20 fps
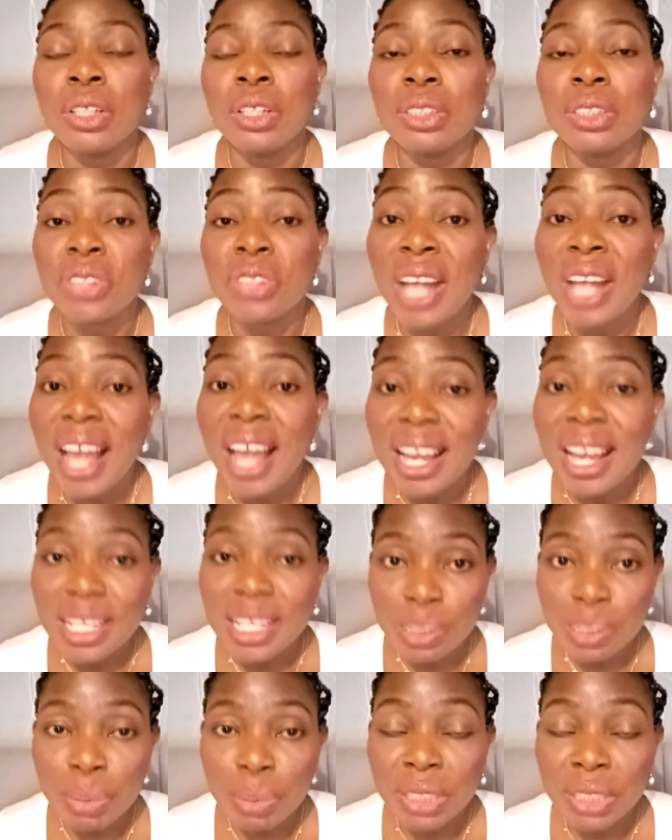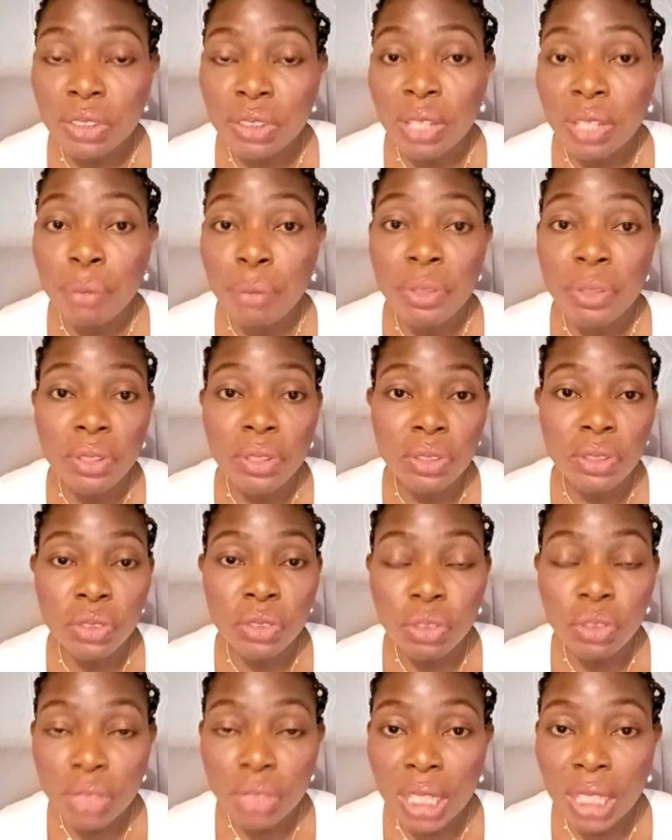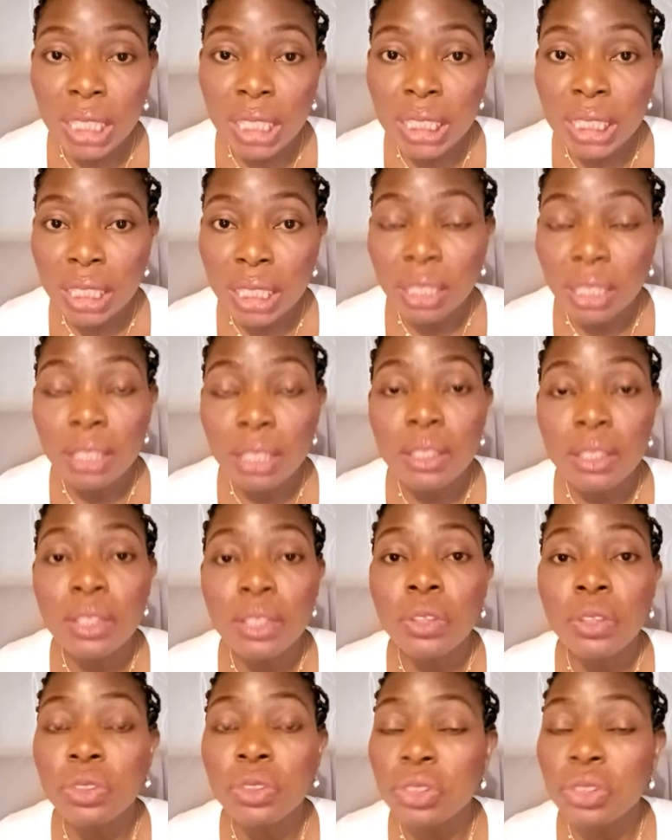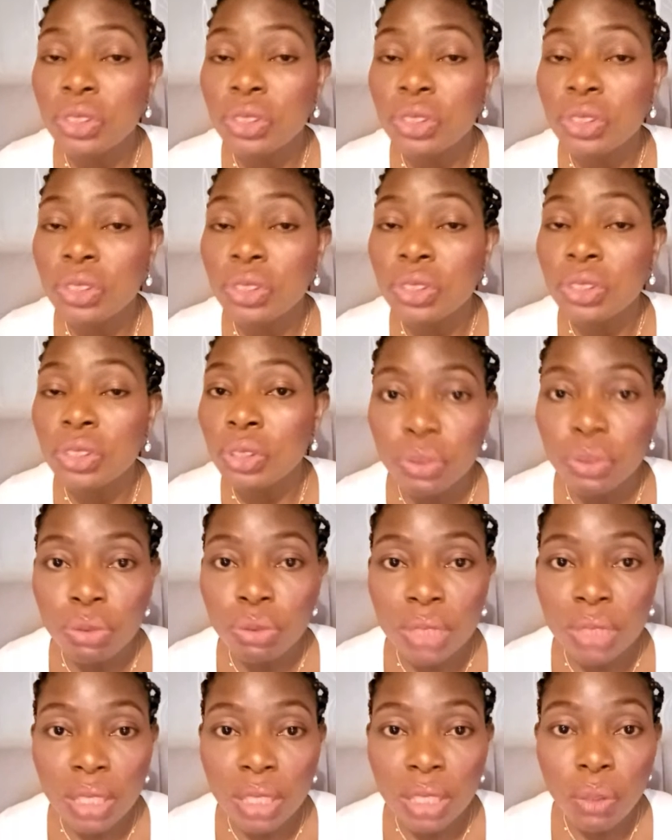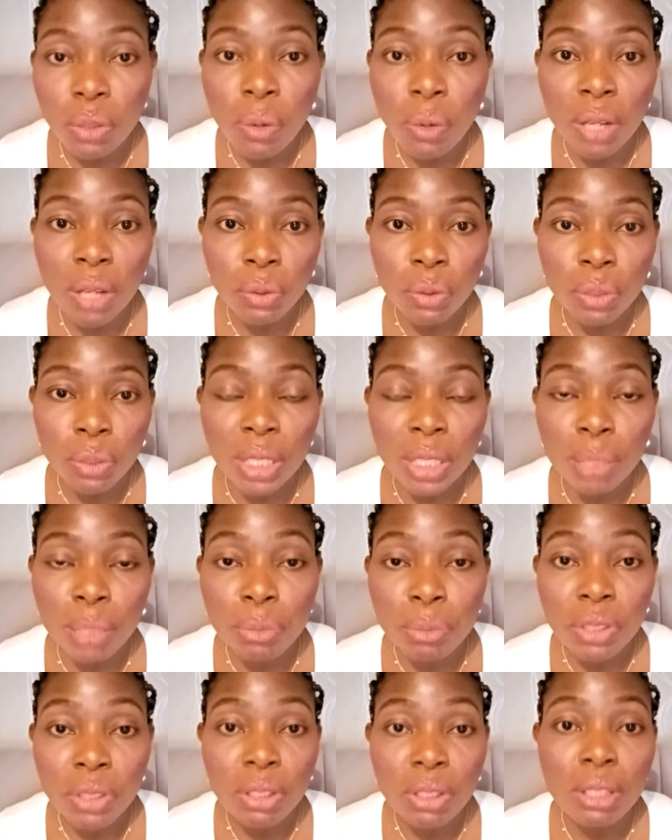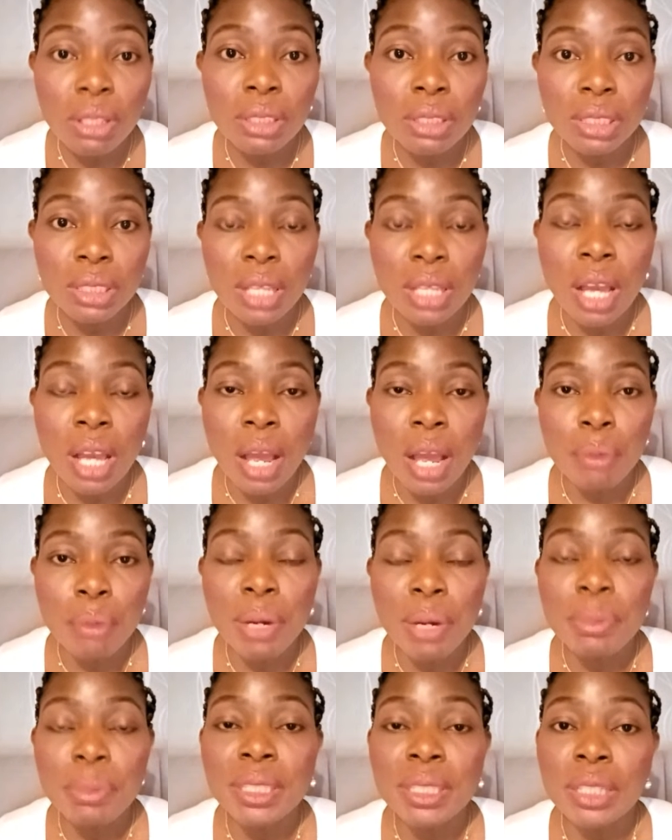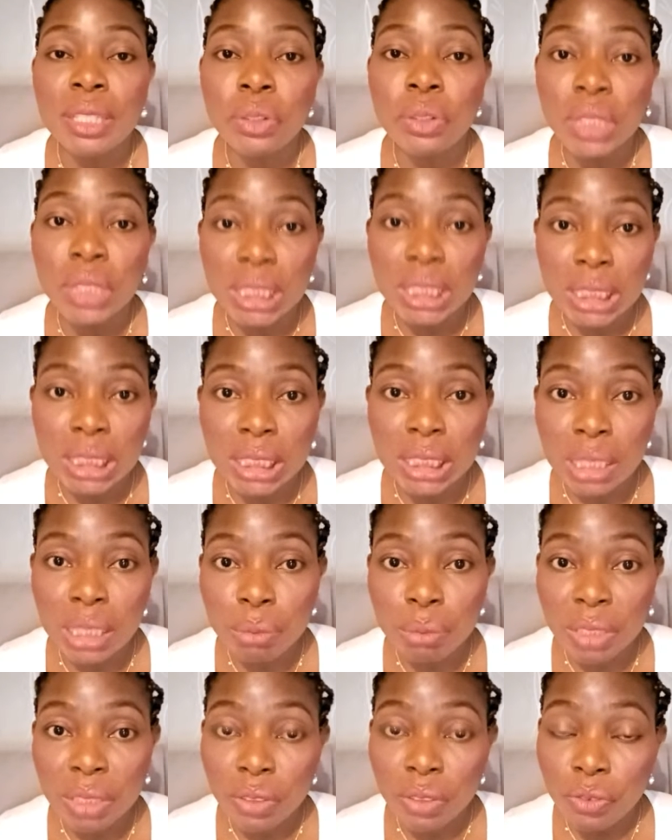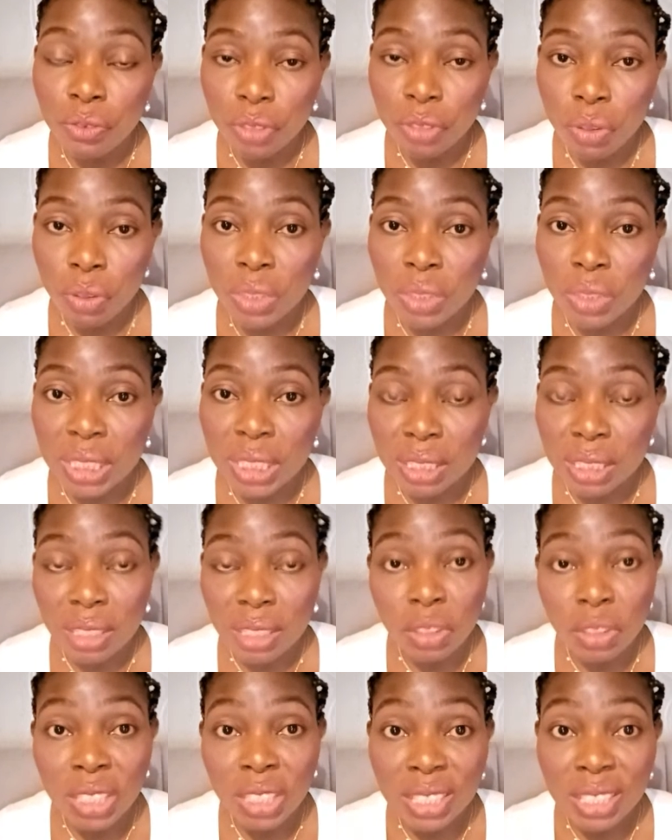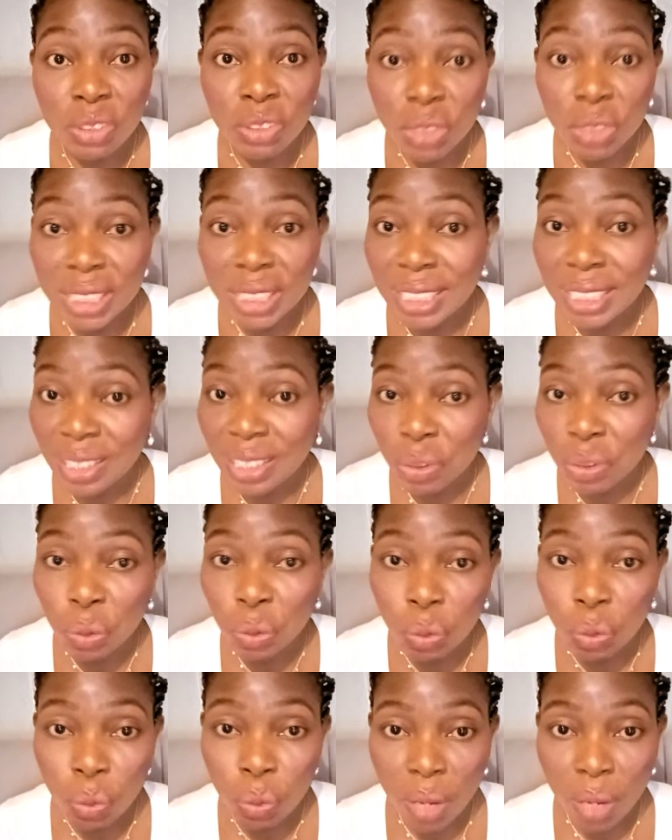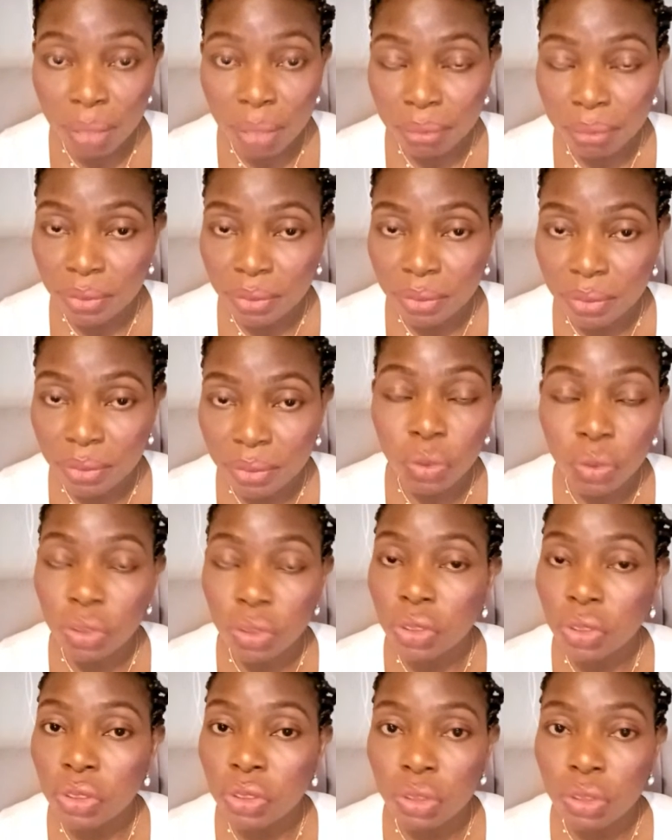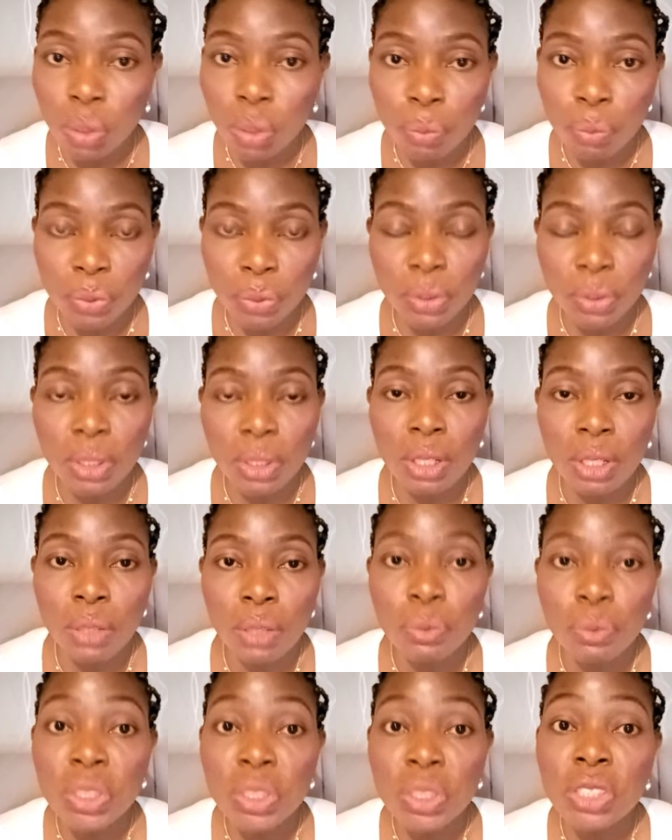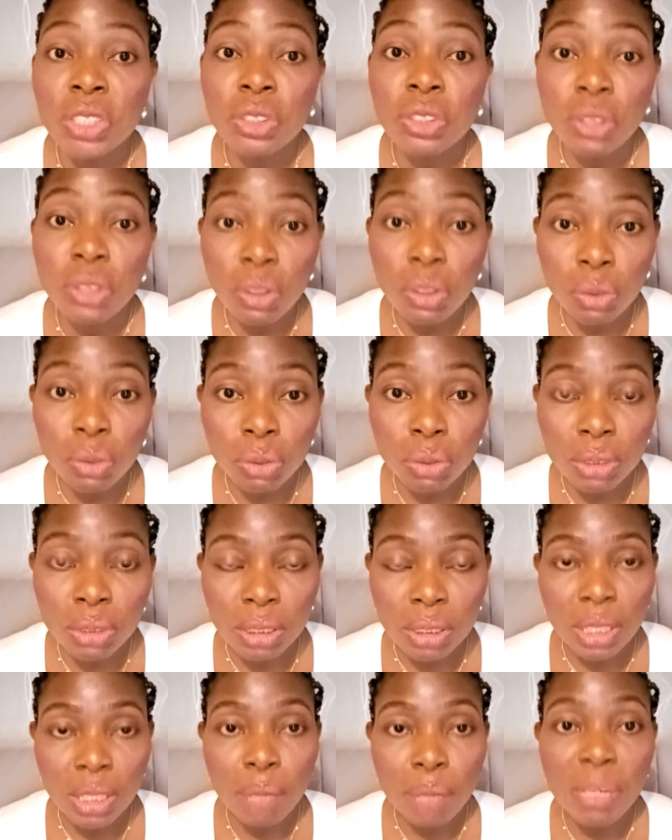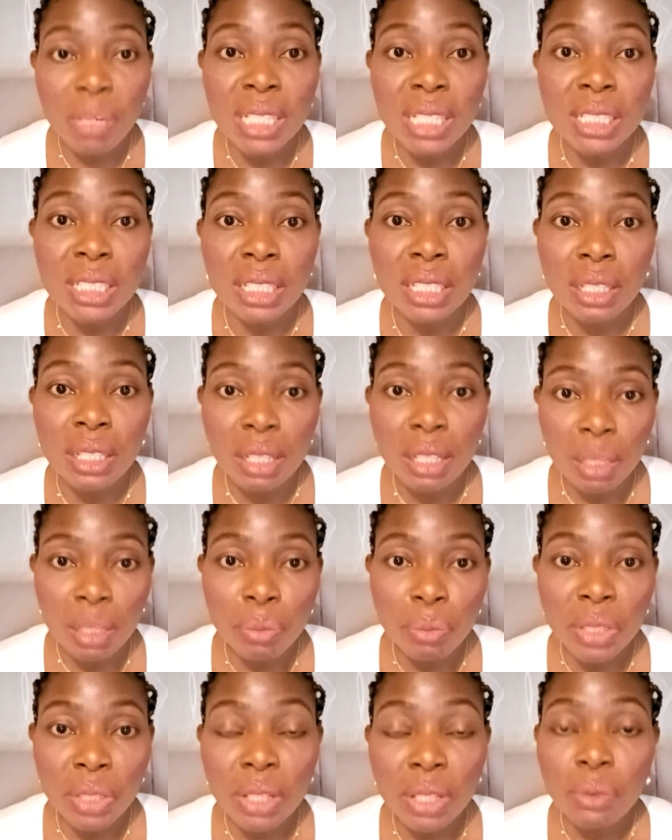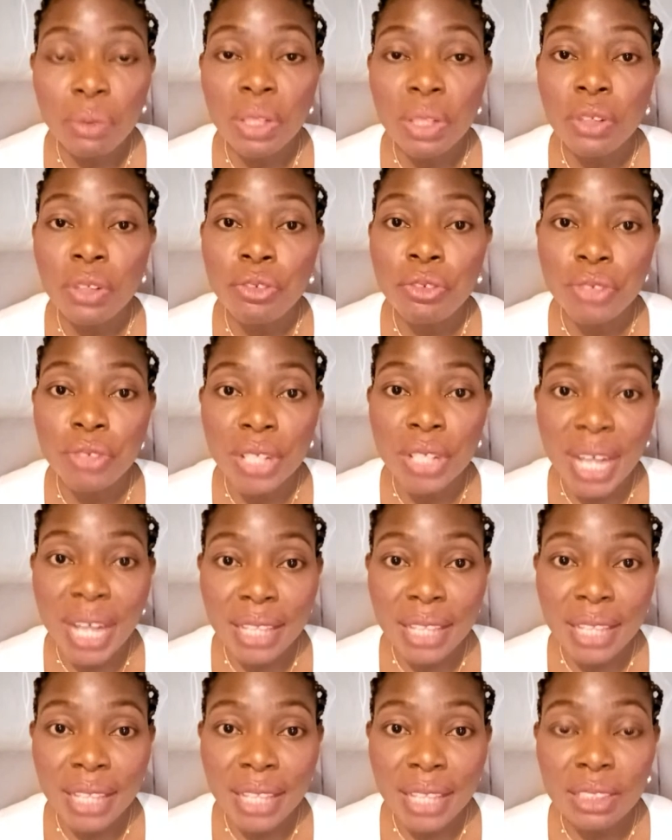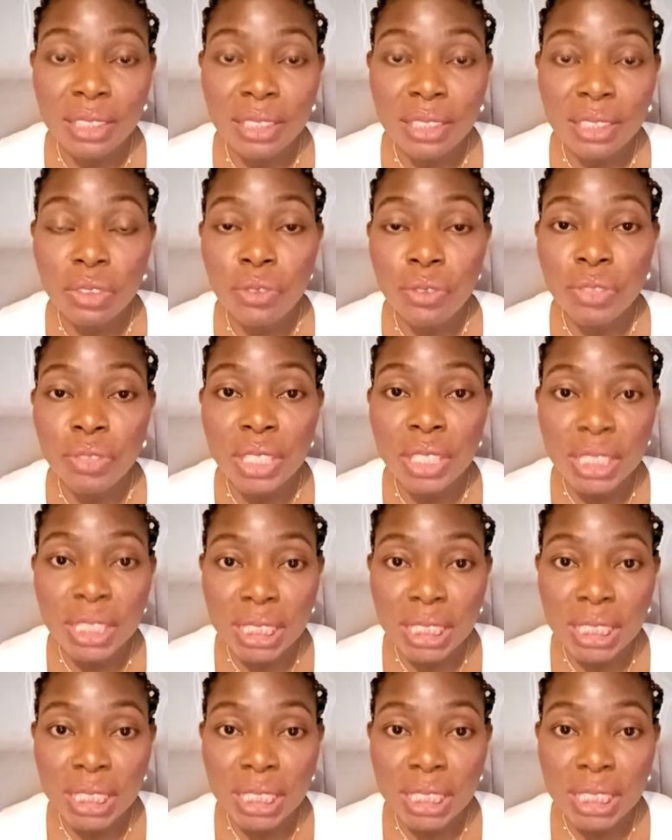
try explain to them. Because some children, they'll just stop the school, they no wan go again, because probably they don dey shame, they no fit concentrate, they know say they no know am, you go just stop, which is not good. Imagine pikin wey no fit write, no fit read,